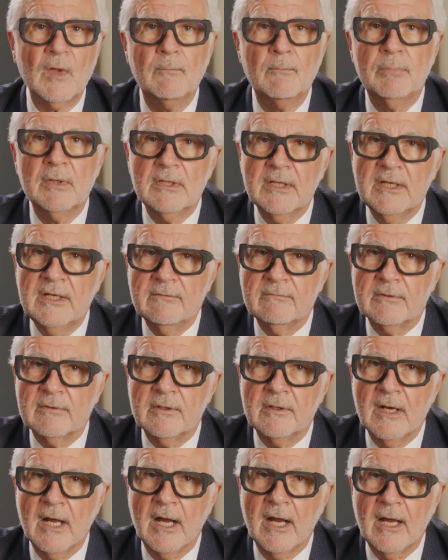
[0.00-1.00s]
believe it
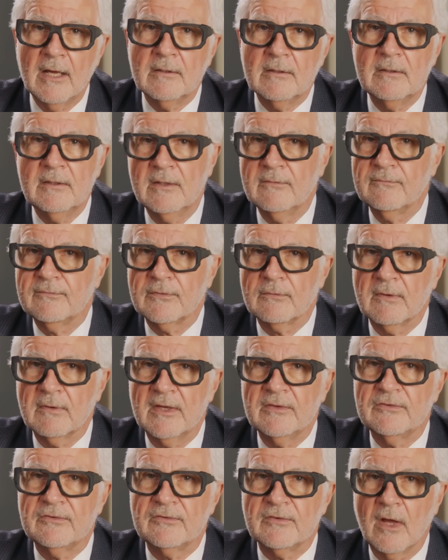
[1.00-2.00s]
or not,
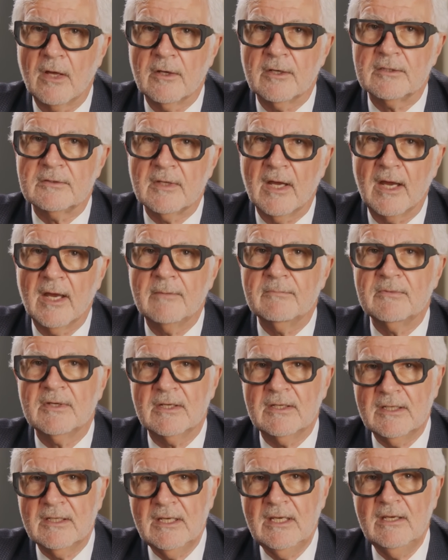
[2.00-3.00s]
infrared sauna time
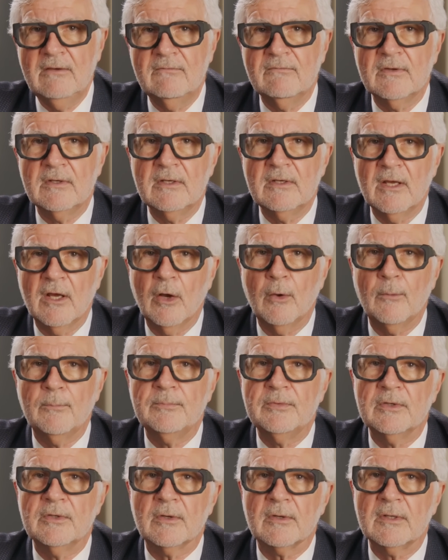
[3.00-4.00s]
can even
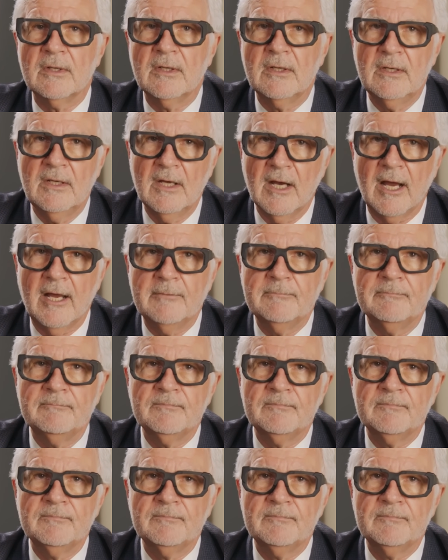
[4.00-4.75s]
help your gut.